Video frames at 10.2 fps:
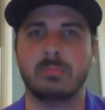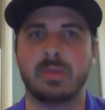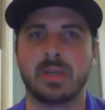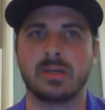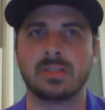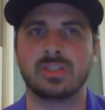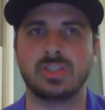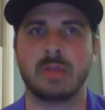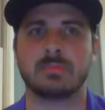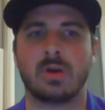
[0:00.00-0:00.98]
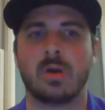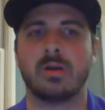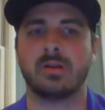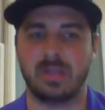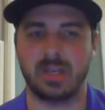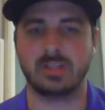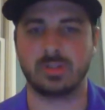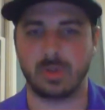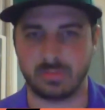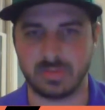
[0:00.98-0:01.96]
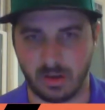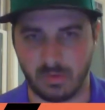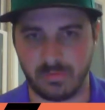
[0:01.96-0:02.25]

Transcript: because James Harden did it to himself.